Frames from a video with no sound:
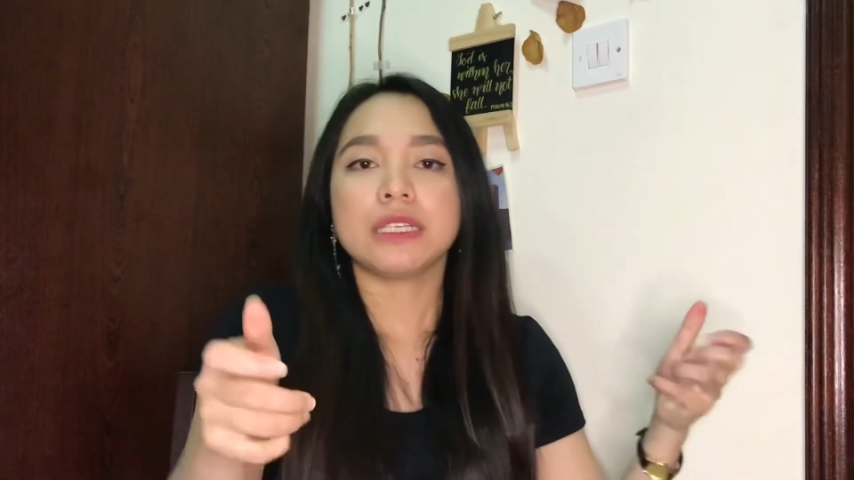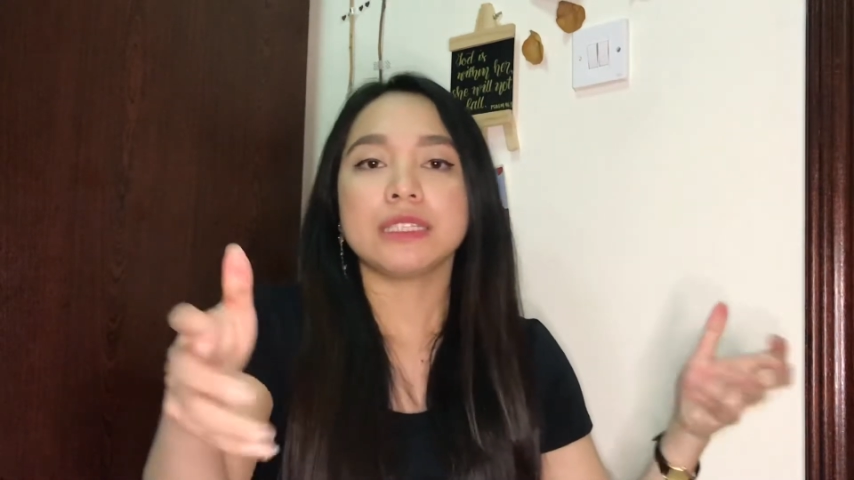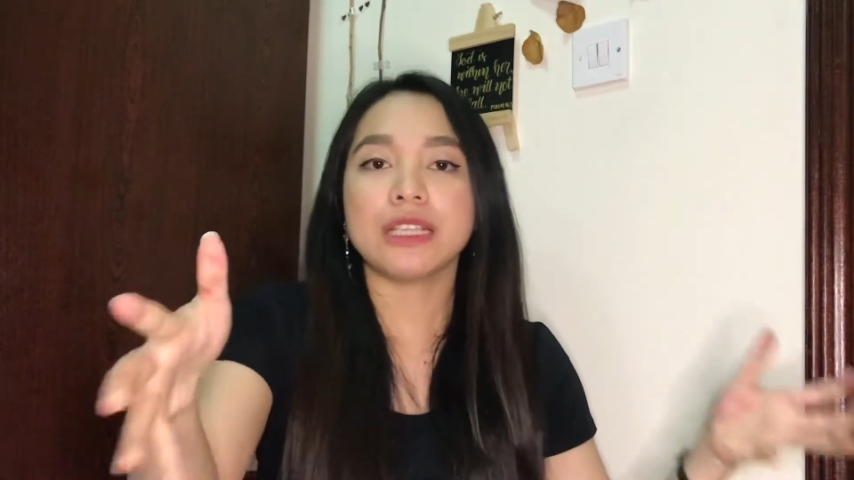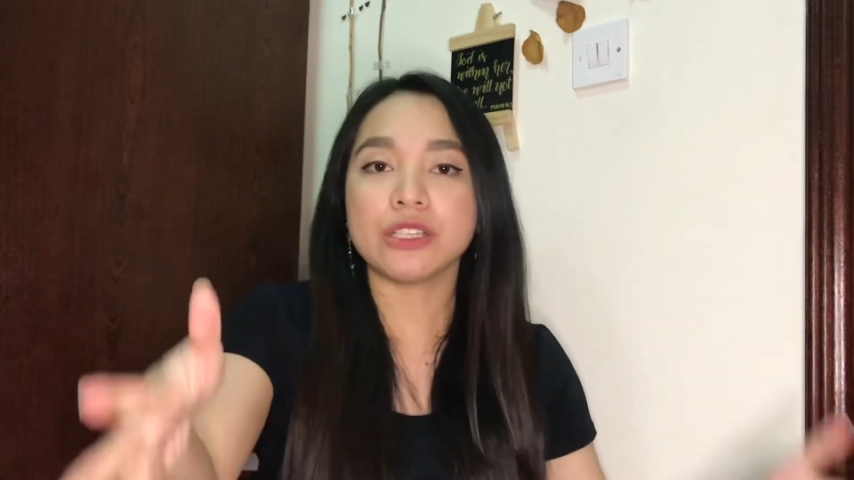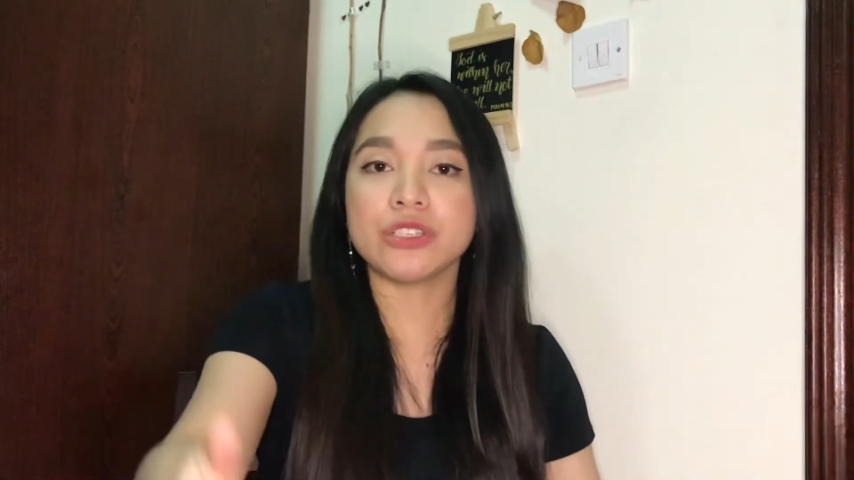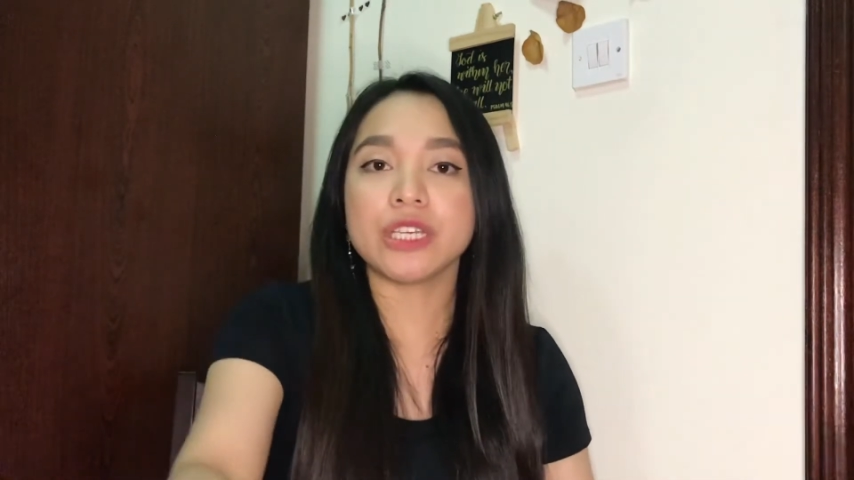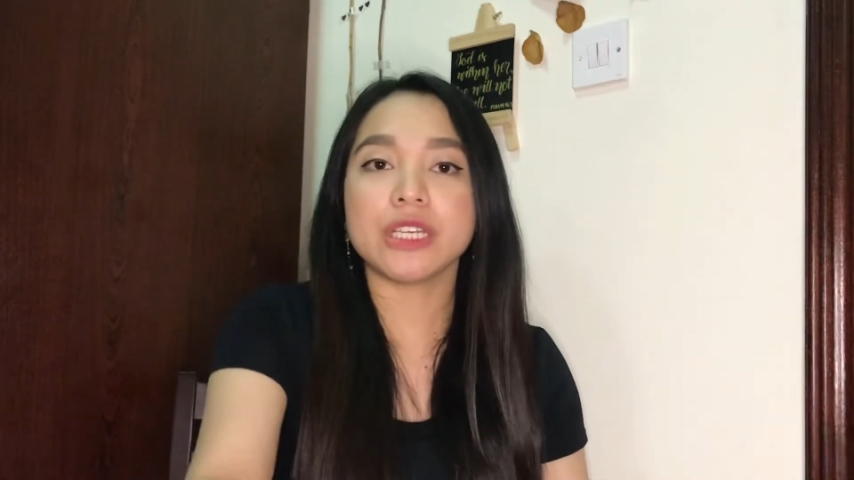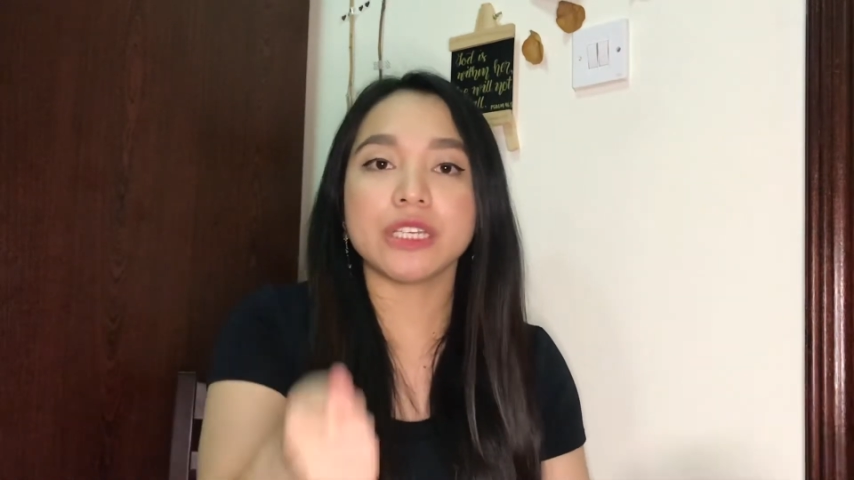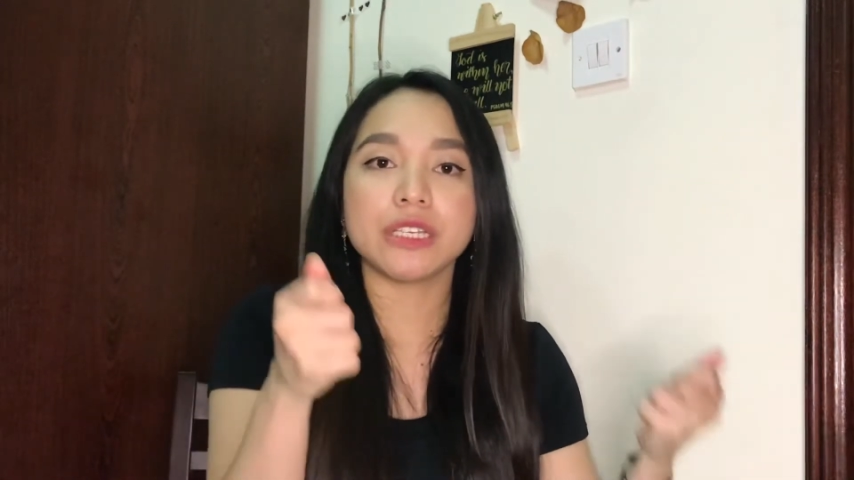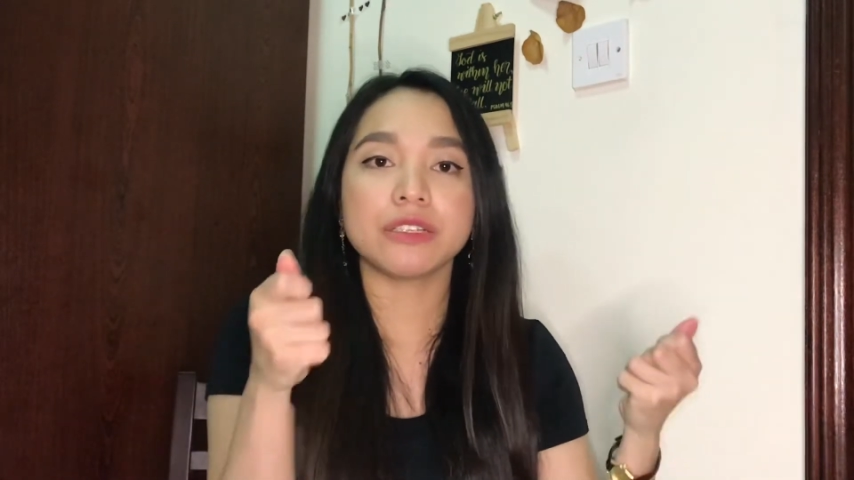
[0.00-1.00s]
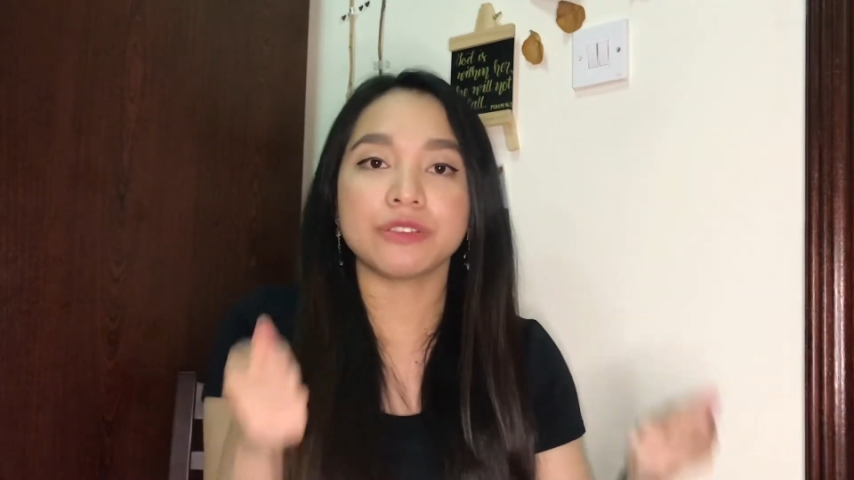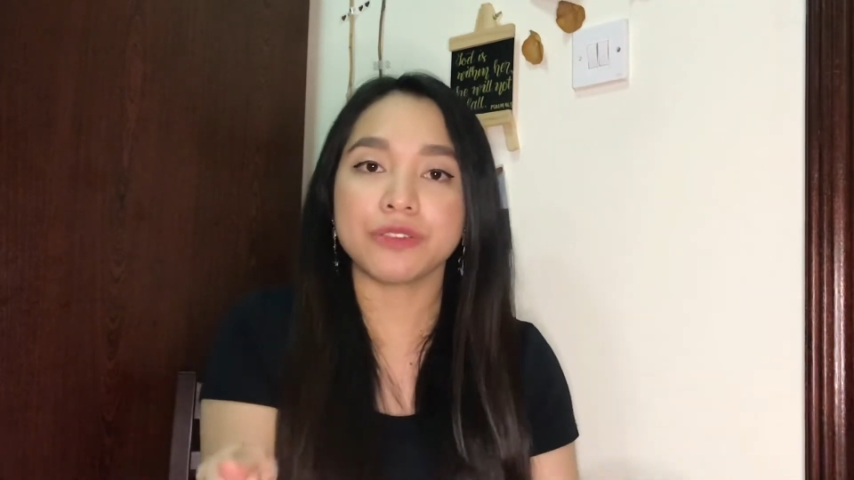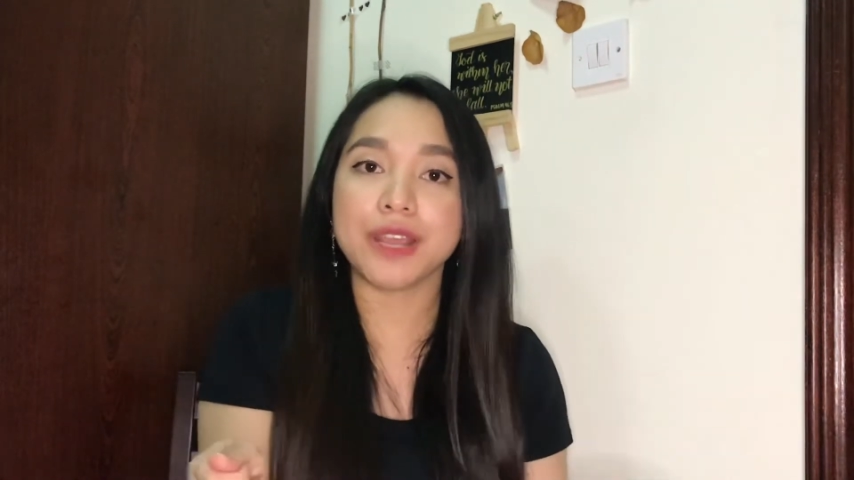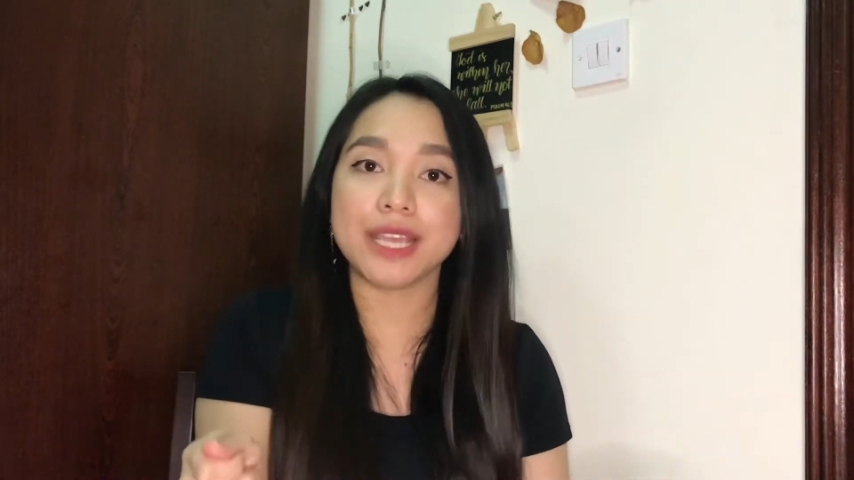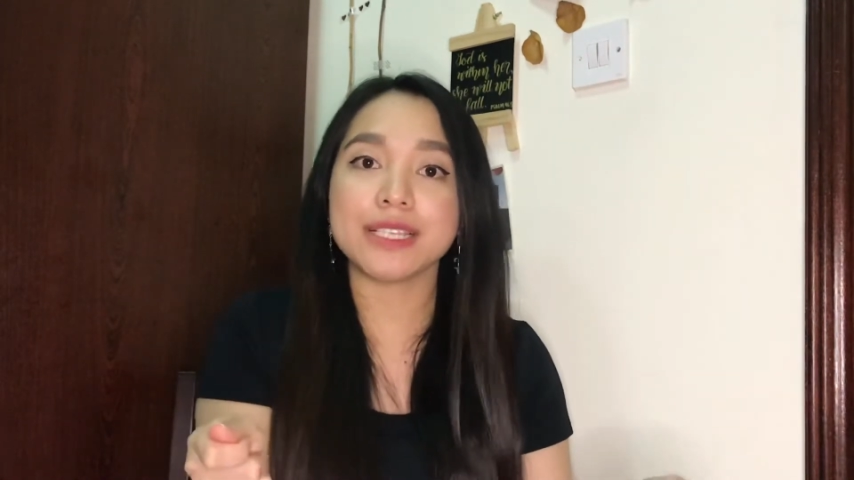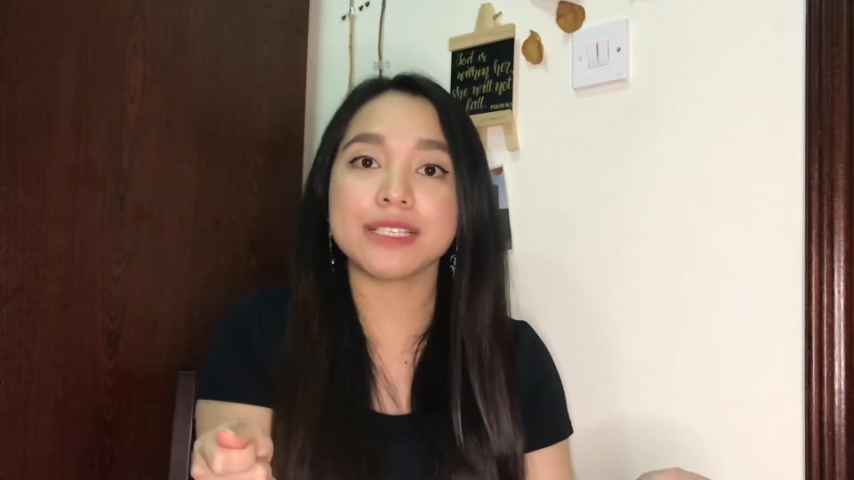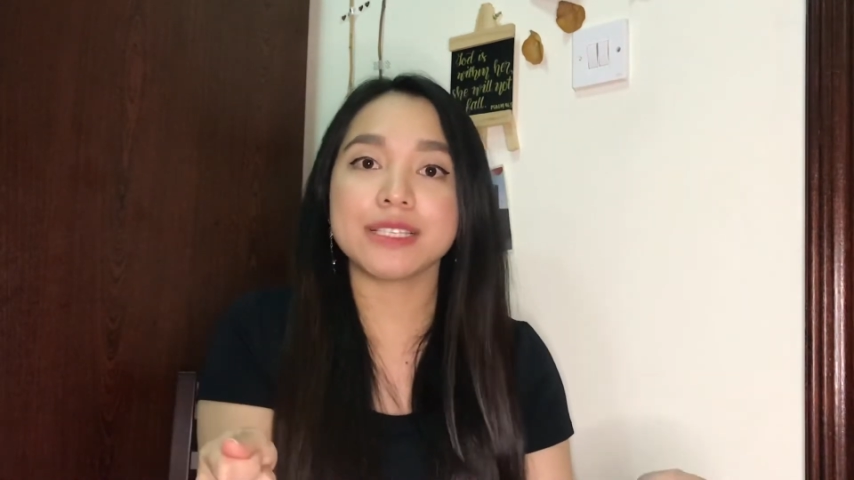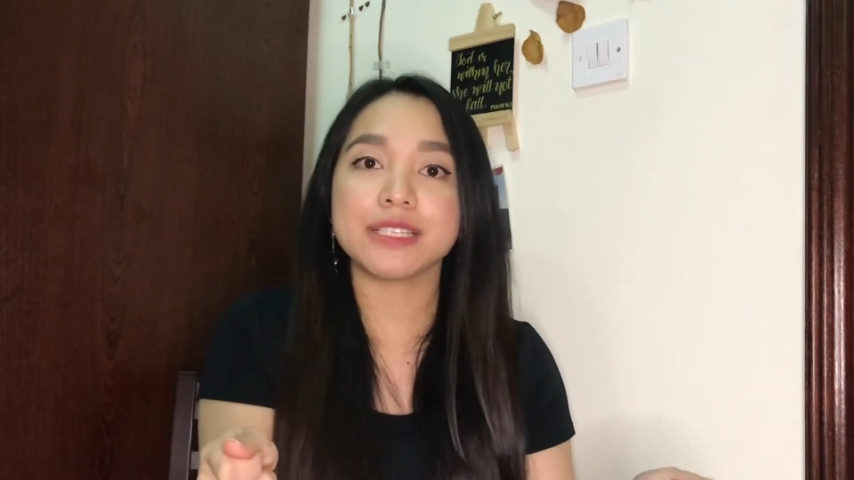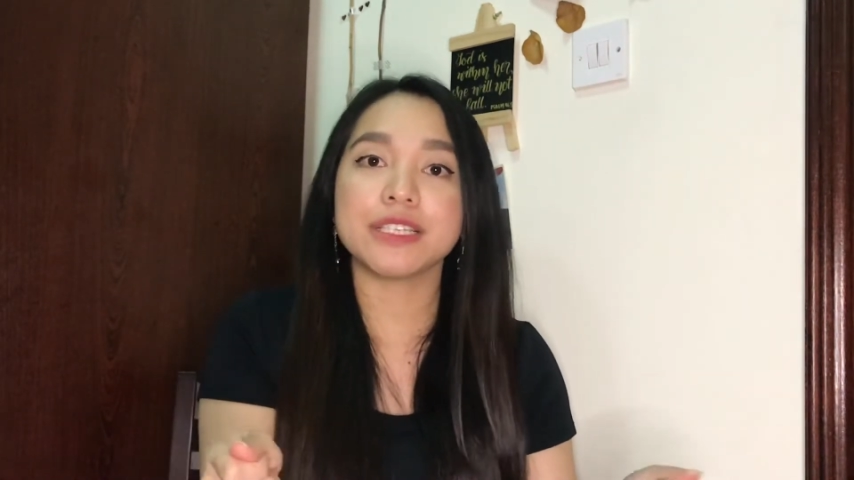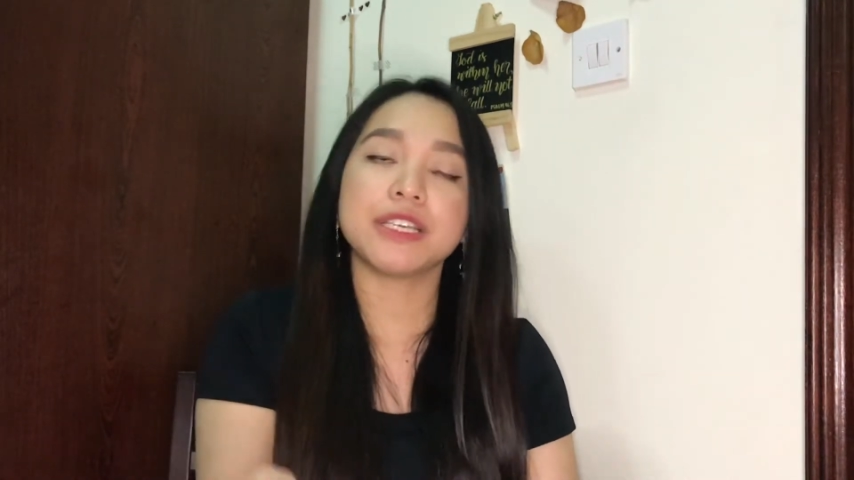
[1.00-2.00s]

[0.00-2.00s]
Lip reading: touching trays,